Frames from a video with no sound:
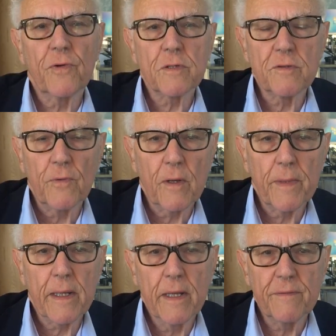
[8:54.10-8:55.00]
first of all, are
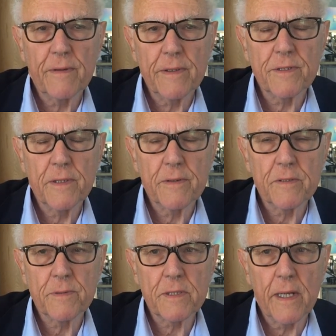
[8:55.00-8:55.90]
making a very
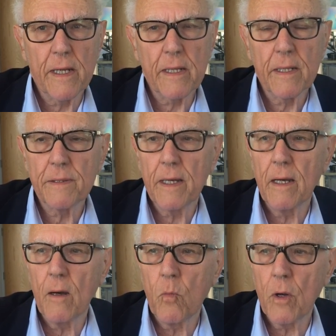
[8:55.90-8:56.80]
serious mistake. They
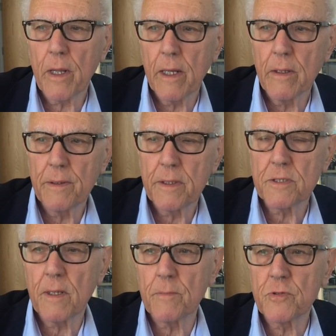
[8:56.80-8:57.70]
are working on the
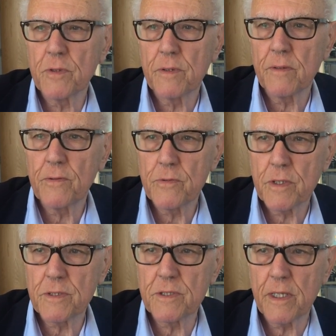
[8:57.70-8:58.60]
assumption that if you
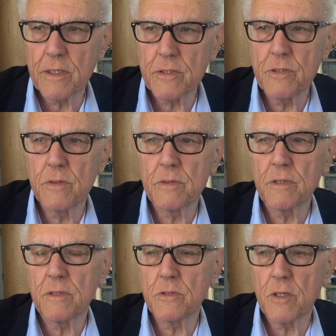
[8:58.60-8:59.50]
just send students
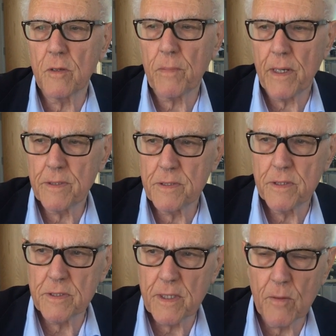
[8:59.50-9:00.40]
into general
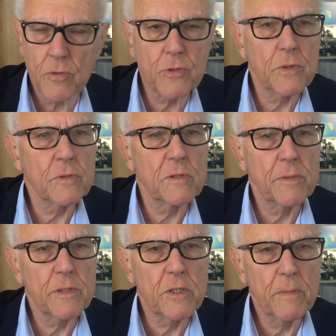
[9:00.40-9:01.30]
practices, they will choose to
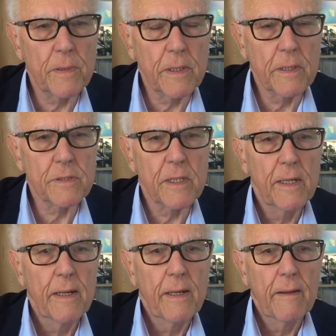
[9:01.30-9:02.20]
be GPs.
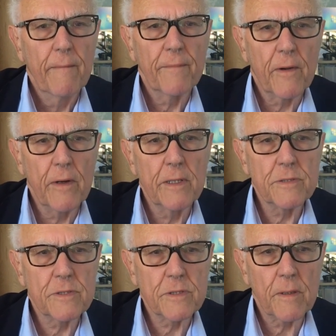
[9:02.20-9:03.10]
There
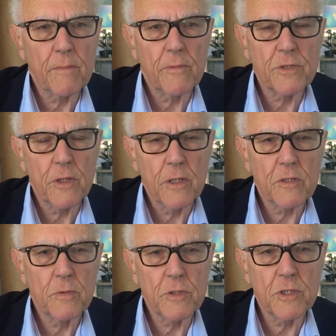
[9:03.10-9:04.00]
is some
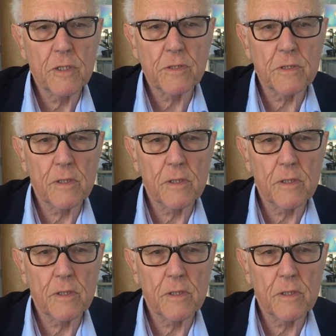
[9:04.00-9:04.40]
research which shows there's